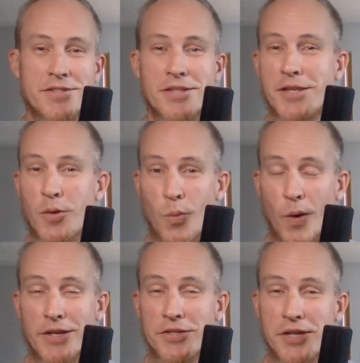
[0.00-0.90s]
that they
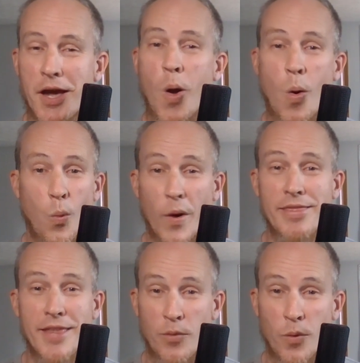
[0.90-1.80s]
wish,
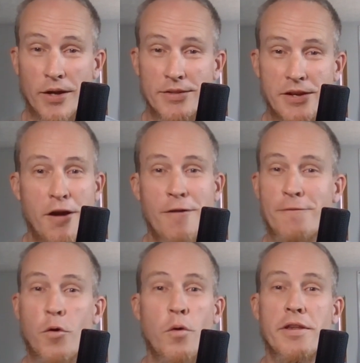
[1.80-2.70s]
when they want,
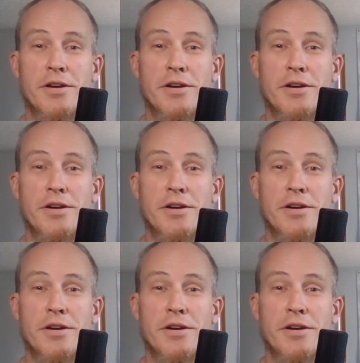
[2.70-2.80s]
for their